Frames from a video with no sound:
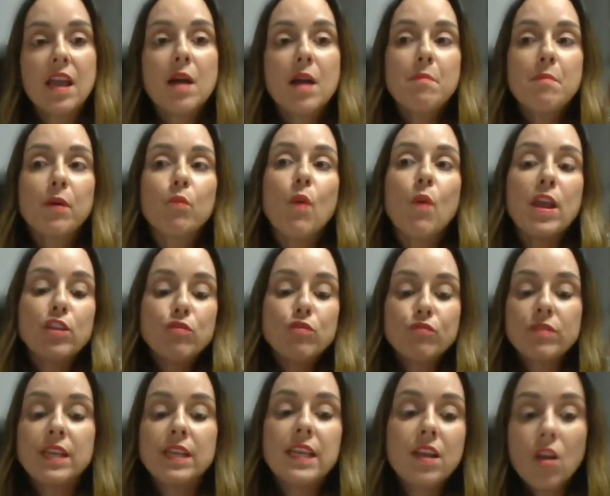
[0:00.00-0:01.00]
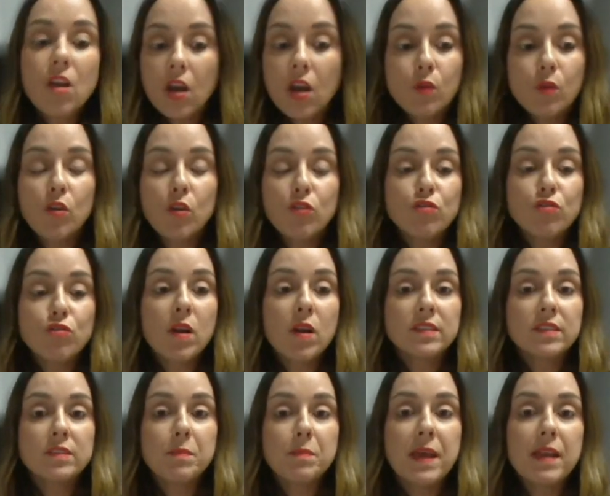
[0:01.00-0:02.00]
But when you really look at what you want to
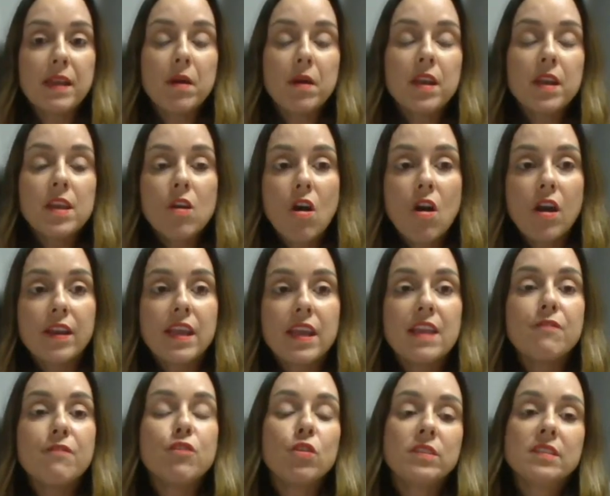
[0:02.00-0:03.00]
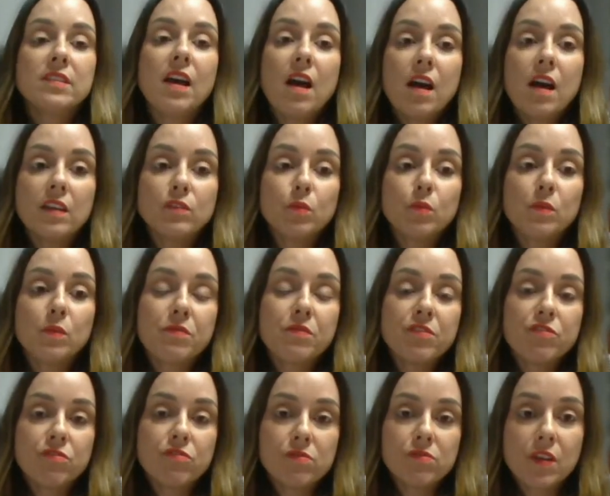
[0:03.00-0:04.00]
spend money on, if you're tasked with
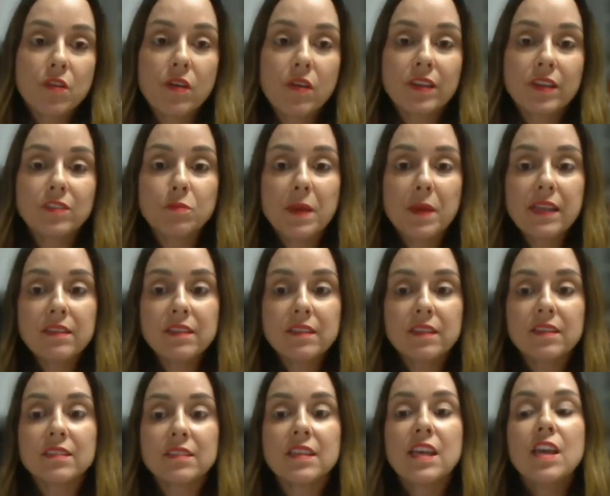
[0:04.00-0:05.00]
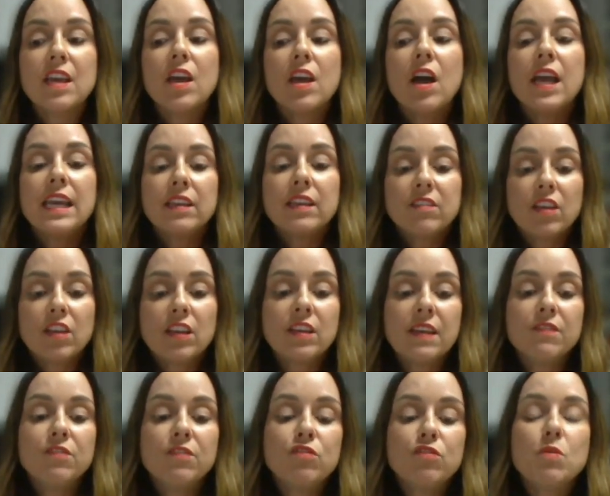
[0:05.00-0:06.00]
reducing your expenses, it
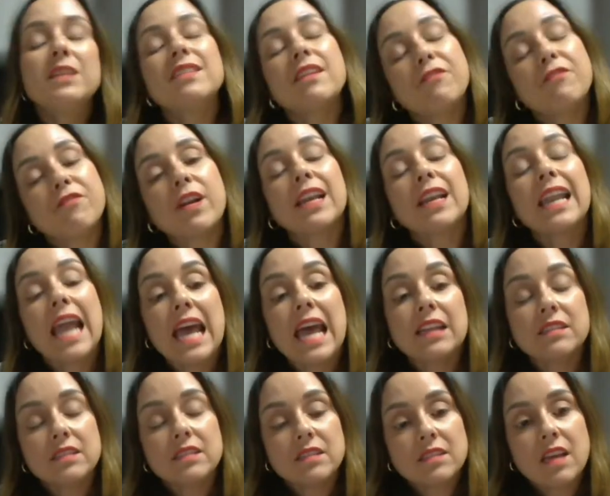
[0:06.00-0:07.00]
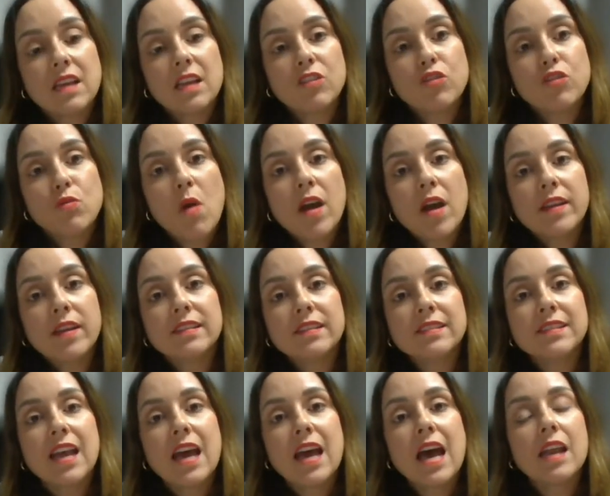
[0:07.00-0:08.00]
gives you a different lens, and you
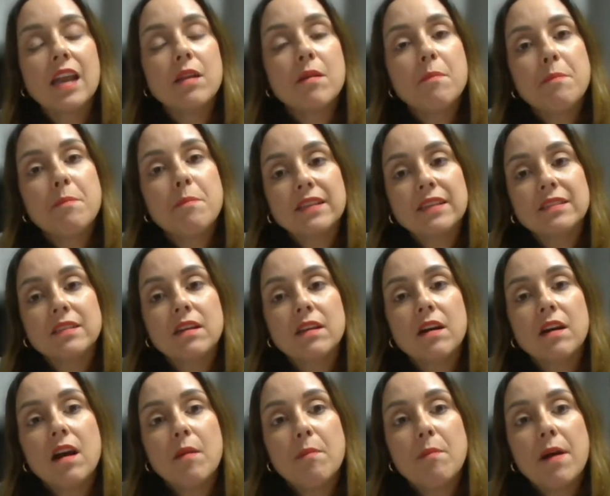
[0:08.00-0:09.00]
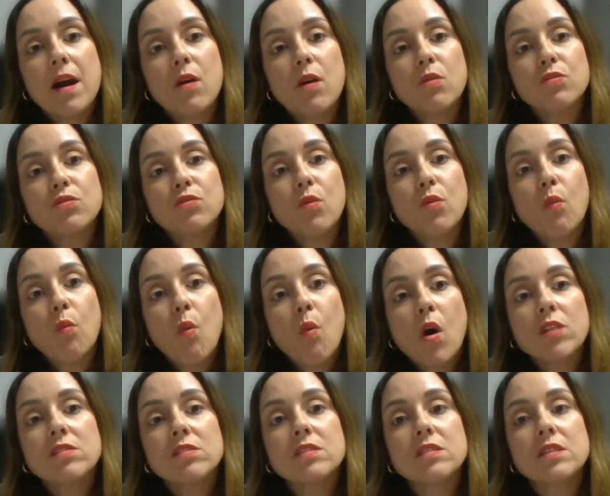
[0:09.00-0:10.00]
understand better about
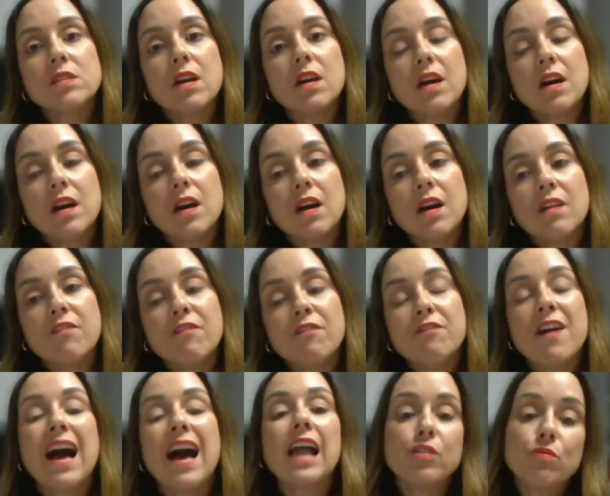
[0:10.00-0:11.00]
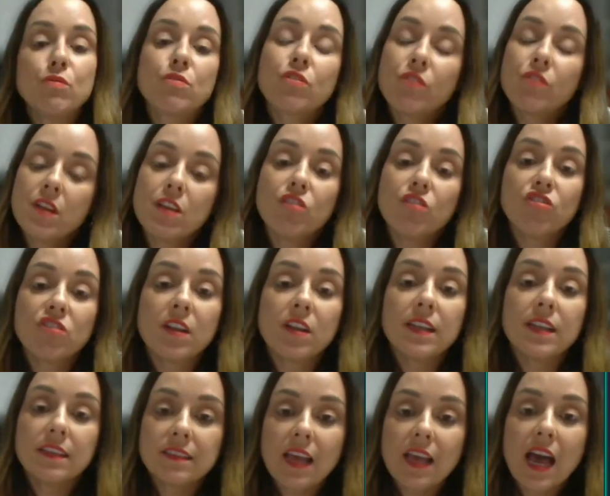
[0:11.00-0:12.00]
what value creation
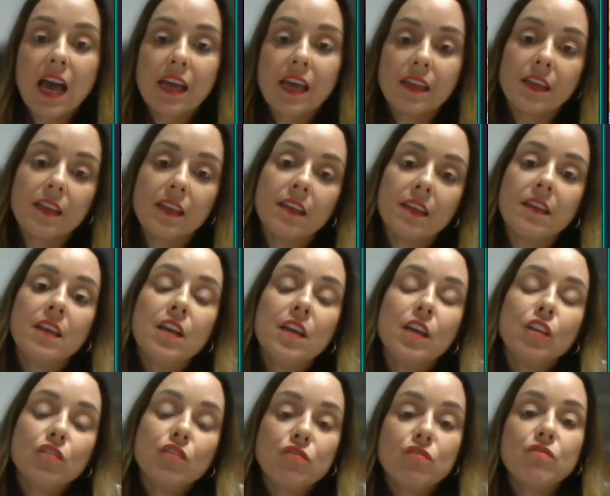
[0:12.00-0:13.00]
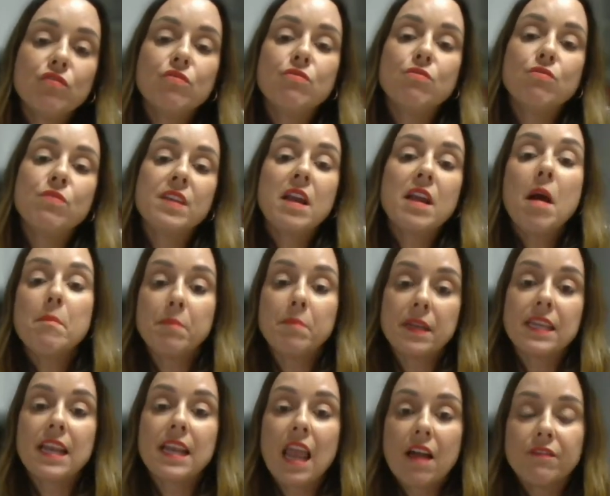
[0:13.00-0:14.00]
is added to the company
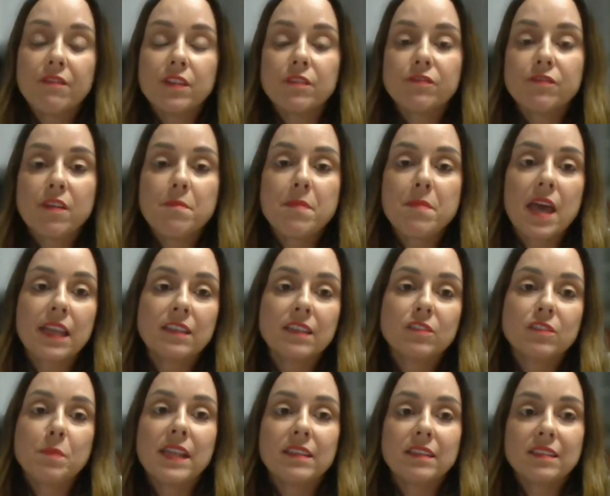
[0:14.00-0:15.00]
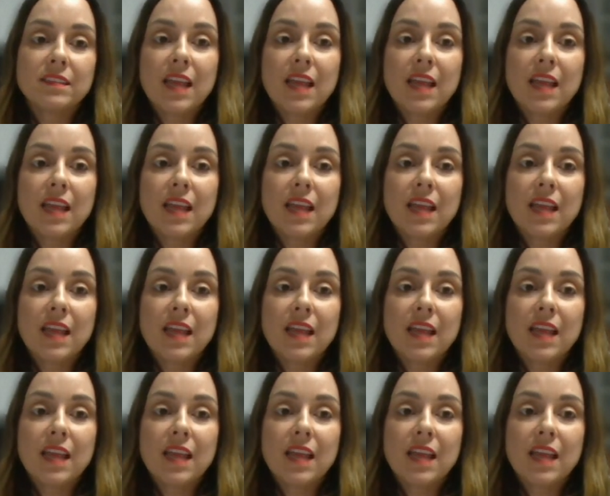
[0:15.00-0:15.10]
level from that expense